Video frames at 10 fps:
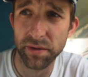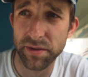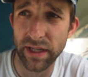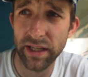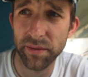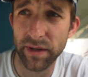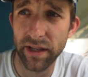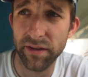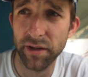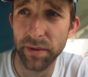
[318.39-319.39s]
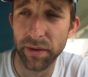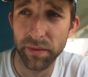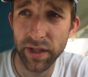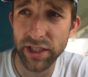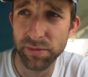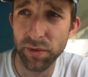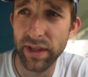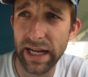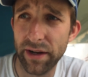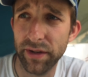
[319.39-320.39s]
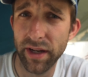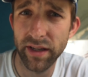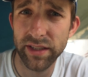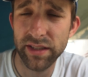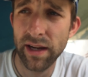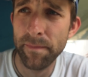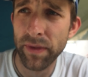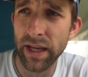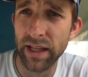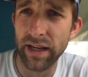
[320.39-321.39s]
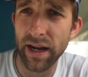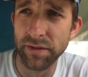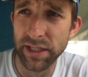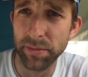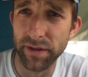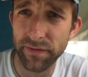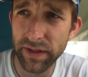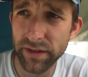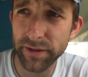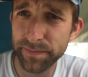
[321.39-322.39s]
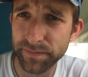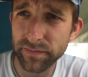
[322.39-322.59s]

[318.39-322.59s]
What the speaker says: which I didn't want to do, but it really smoothed it out nice, and I was able to feel